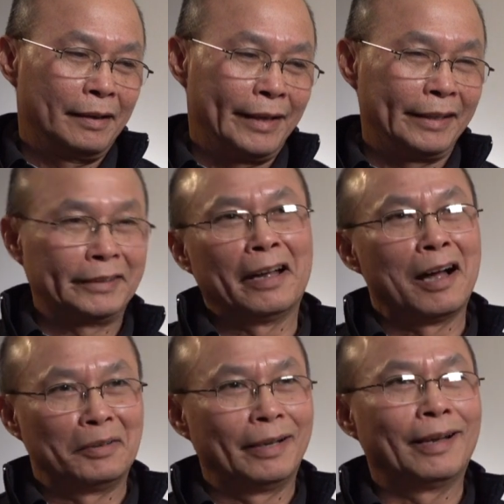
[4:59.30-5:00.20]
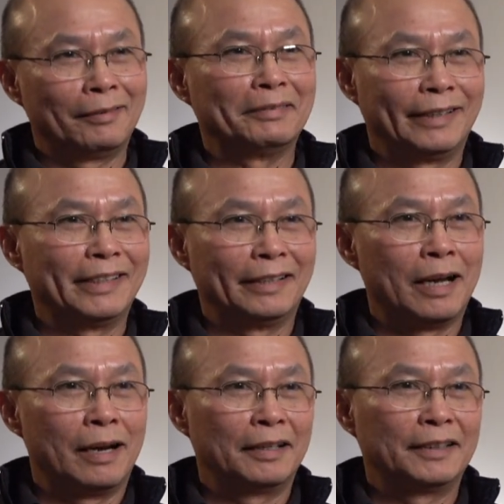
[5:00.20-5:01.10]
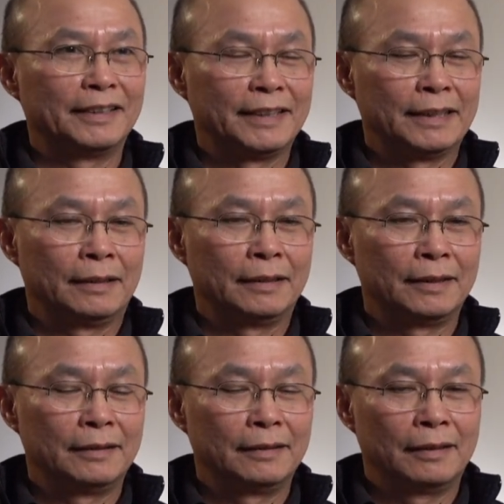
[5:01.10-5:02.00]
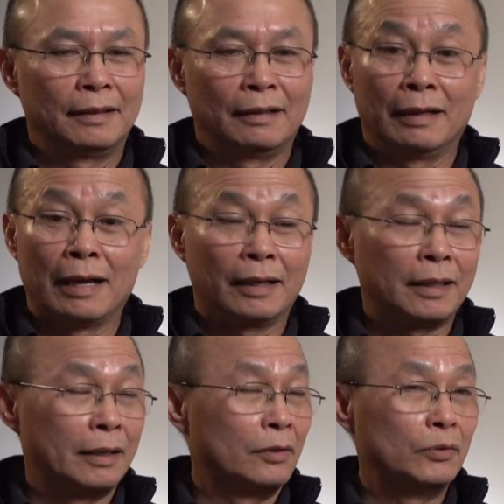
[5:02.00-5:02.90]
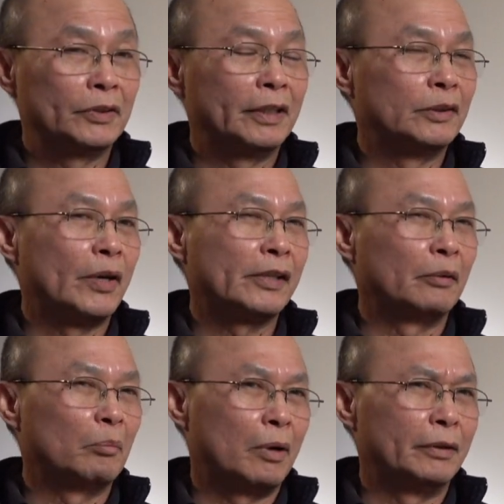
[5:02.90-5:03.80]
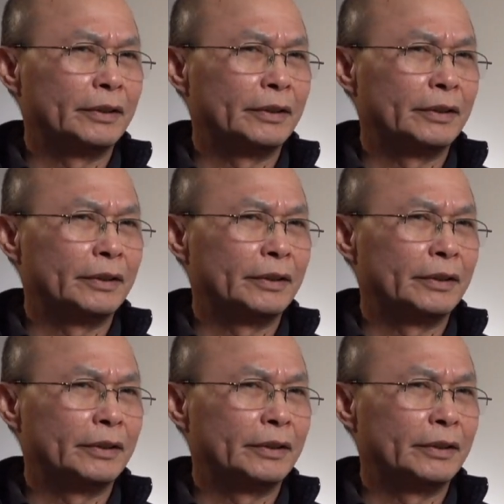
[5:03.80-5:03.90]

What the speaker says: It's how they get and I kind of lose interest about